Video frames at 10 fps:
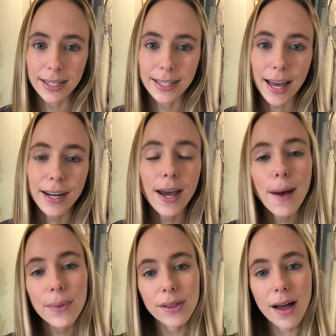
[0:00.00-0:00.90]
getting up
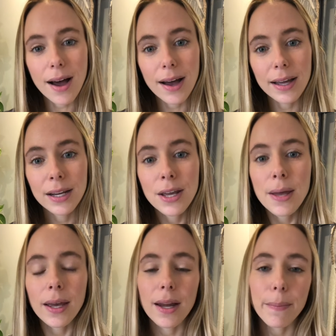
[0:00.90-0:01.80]
a lot,
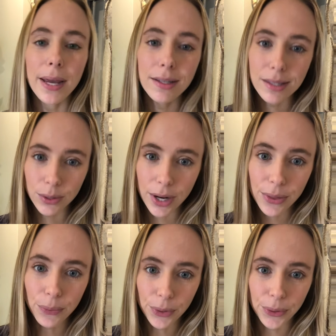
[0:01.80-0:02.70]
kind of pacing around the
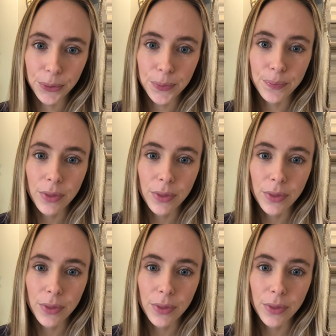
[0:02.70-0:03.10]
room,